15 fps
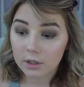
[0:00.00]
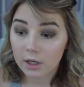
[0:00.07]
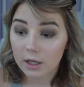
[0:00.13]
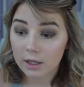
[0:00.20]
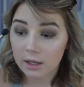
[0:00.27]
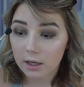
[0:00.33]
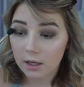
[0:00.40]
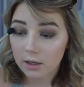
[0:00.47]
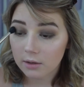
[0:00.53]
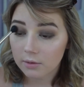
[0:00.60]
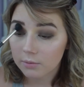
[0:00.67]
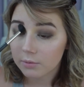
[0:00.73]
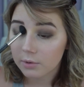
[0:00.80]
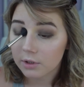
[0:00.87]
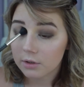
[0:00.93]
Again
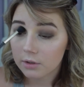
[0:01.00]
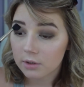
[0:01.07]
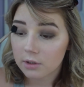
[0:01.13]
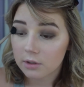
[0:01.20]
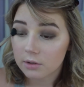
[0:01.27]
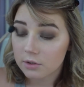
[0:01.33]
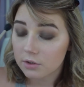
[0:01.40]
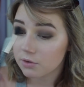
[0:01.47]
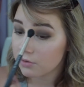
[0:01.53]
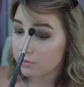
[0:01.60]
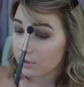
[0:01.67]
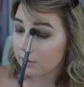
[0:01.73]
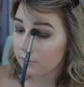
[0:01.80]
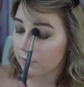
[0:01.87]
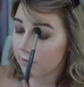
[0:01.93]
with the
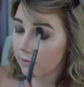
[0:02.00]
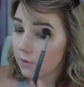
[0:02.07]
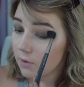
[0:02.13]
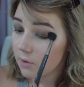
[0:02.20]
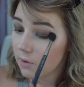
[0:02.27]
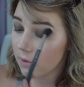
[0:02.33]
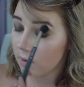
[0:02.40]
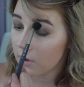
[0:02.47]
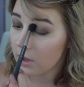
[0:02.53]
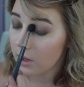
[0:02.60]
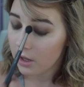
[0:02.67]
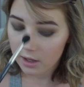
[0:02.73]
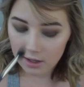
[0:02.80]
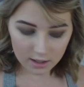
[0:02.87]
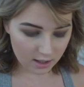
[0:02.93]
224,
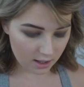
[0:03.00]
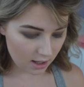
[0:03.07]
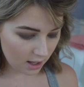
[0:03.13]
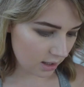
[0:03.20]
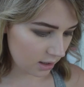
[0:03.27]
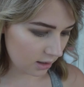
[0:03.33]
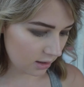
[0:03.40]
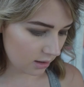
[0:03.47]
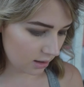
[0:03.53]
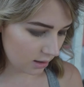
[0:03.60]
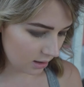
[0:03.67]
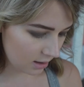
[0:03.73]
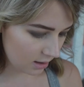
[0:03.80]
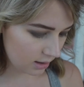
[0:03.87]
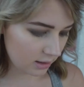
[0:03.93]

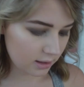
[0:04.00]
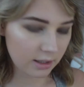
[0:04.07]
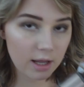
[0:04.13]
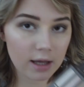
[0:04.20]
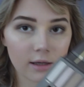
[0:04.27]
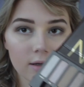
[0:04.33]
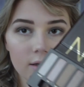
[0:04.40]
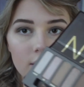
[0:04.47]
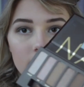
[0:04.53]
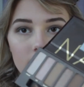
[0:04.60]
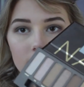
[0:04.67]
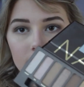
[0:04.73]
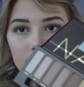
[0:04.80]
the Naked,